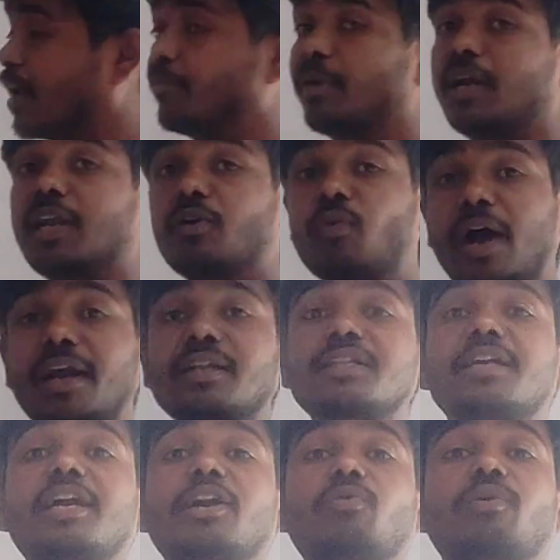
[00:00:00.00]
can be divided
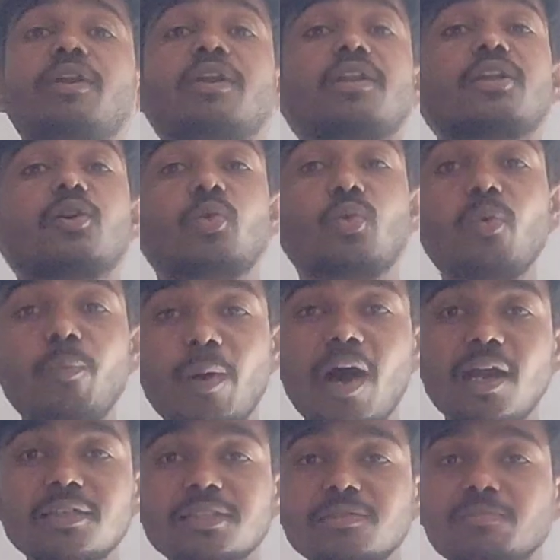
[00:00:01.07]
the network into two
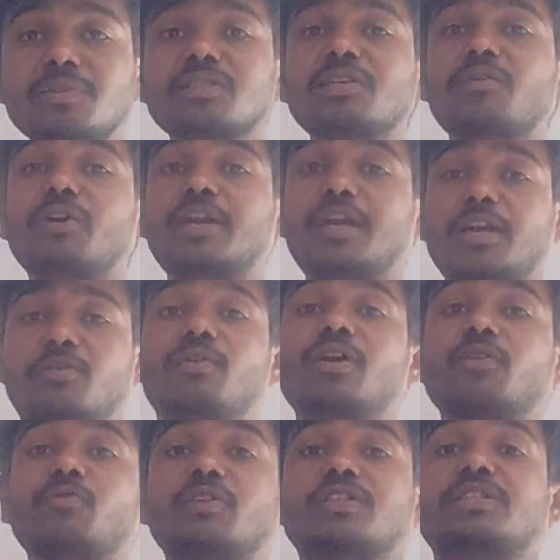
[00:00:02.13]
parts. Means our
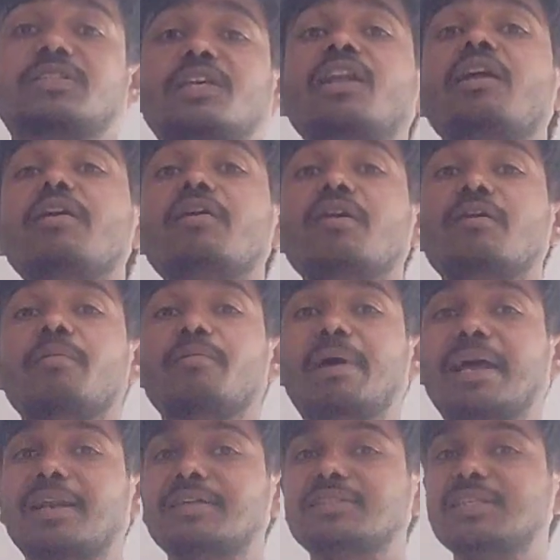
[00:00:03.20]
network which is in
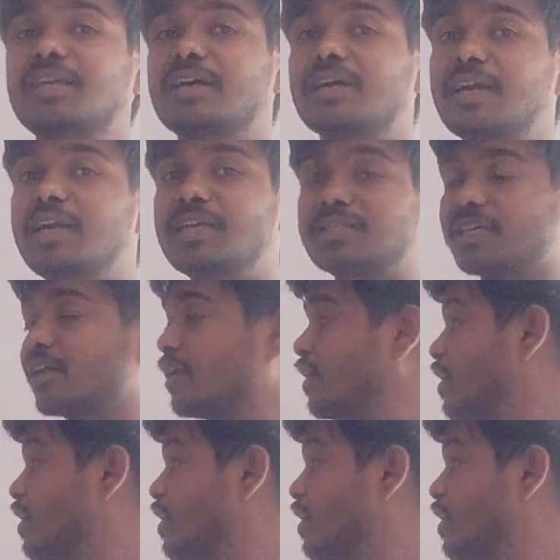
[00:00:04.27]
balancing condition.